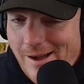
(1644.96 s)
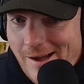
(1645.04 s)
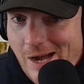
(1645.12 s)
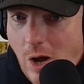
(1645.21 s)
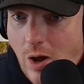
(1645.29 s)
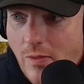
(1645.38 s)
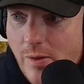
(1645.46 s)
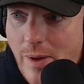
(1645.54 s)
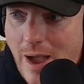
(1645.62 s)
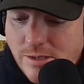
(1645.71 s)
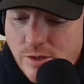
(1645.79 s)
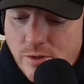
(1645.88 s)
mm-hmm. on the
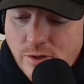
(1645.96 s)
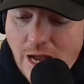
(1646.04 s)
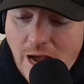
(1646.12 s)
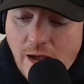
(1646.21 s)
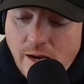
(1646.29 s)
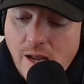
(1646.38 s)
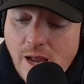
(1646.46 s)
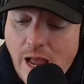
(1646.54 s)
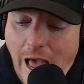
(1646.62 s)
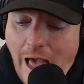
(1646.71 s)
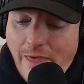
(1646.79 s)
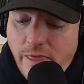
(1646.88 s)
passenger it's side.
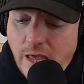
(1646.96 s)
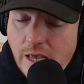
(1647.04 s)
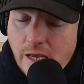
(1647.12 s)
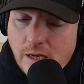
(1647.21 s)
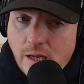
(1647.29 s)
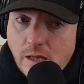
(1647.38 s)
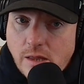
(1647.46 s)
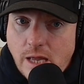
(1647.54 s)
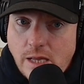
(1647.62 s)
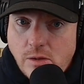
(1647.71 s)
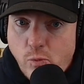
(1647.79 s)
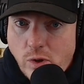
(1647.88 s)
And then
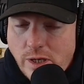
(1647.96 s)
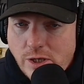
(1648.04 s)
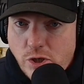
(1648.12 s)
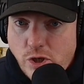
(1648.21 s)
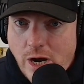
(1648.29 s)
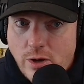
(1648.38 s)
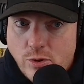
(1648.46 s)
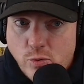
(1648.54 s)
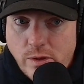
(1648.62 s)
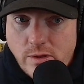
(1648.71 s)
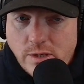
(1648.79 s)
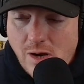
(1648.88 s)
that what it
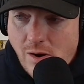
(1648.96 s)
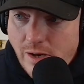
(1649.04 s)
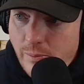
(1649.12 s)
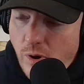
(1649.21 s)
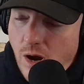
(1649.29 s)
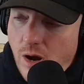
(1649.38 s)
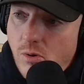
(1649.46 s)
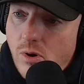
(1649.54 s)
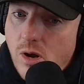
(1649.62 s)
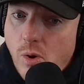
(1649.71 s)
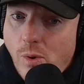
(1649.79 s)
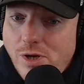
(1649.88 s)
shares with the T R D
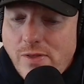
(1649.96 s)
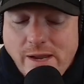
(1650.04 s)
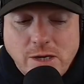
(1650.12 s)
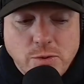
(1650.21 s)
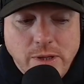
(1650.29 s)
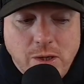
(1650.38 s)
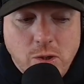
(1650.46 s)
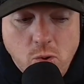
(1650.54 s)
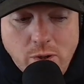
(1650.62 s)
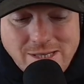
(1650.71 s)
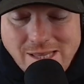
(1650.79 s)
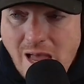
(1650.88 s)
Pro, which I think is really
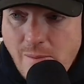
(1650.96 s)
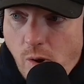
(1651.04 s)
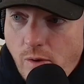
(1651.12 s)
cool, is a light